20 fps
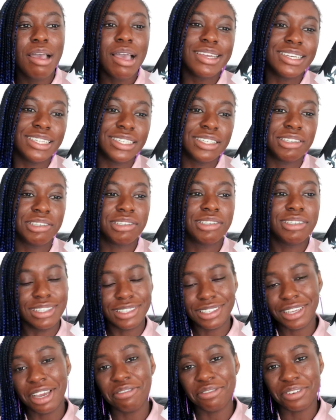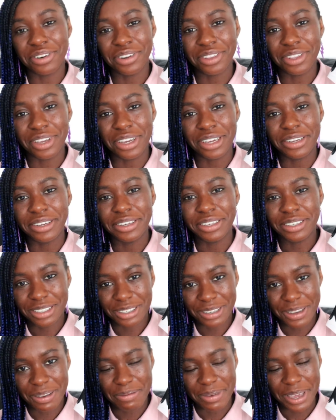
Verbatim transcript: It is everything to